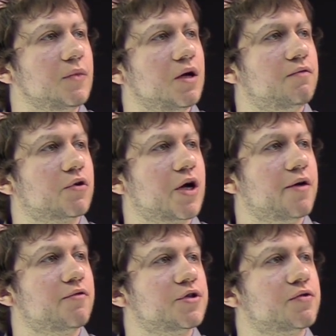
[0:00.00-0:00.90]
For
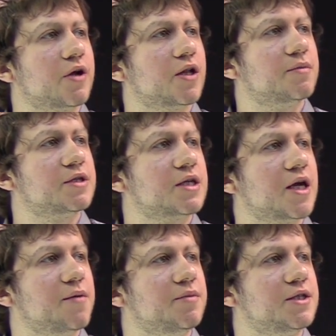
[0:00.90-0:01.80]
every three elements
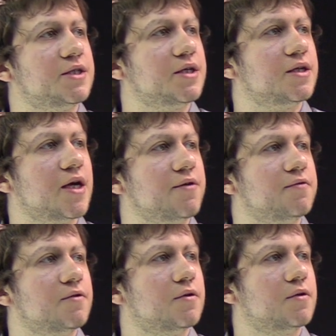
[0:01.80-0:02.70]
A, B, C, and
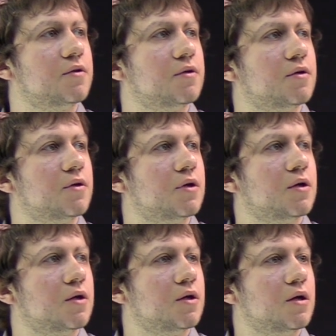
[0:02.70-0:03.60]
F,
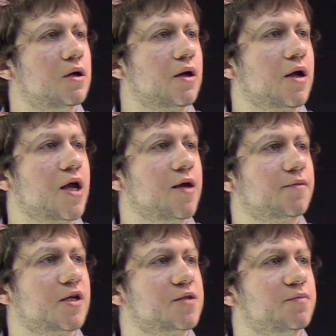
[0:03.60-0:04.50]
A
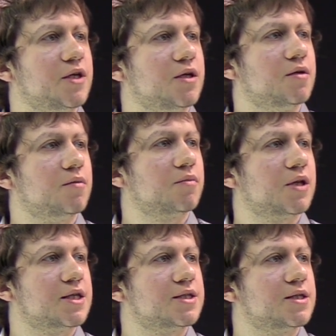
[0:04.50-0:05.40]
plus B
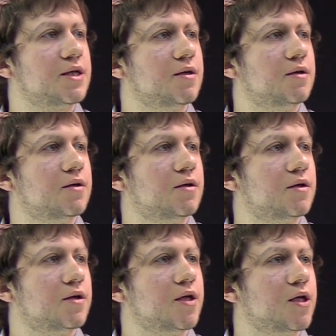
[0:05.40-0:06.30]
plus C
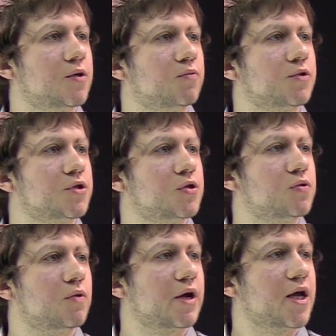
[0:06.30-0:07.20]
equals
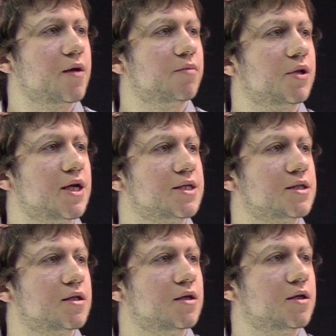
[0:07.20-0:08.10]
to A
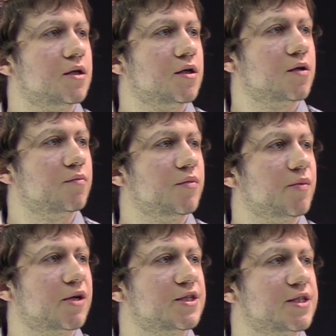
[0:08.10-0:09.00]
plus B
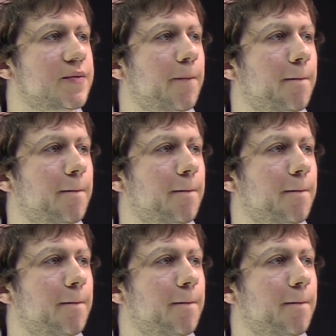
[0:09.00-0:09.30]
plus C.